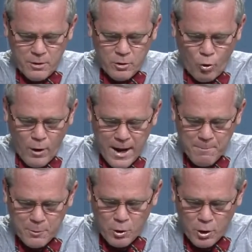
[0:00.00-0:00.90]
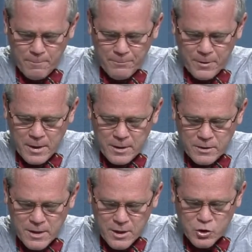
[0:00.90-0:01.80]
Cranmer
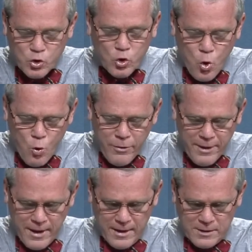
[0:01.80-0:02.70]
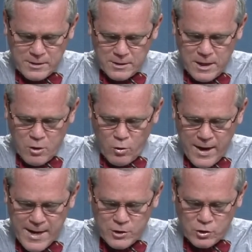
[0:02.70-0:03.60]
does two things. He
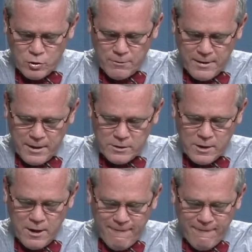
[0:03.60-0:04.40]
creates two things.